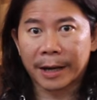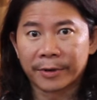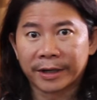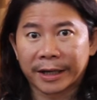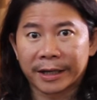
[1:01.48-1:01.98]
a
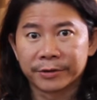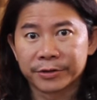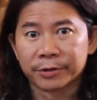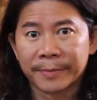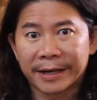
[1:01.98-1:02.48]
camera that can do
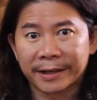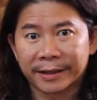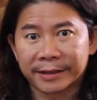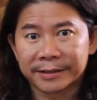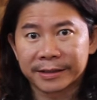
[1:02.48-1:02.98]
so many
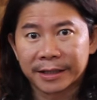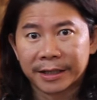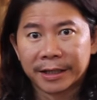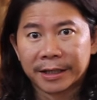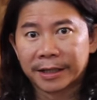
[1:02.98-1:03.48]
things.
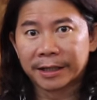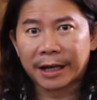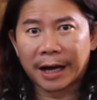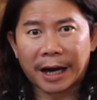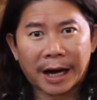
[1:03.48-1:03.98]

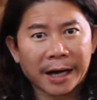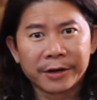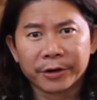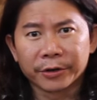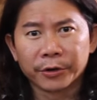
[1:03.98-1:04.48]
I
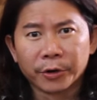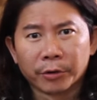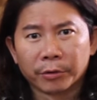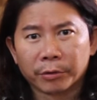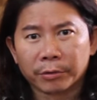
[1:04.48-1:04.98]
don't
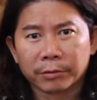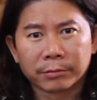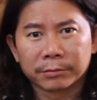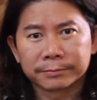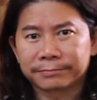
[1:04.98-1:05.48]
know,
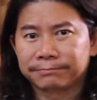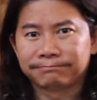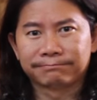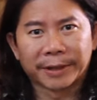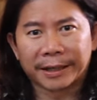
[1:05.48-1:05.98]

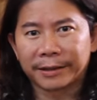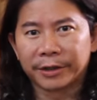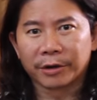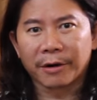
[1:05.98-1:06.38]
but you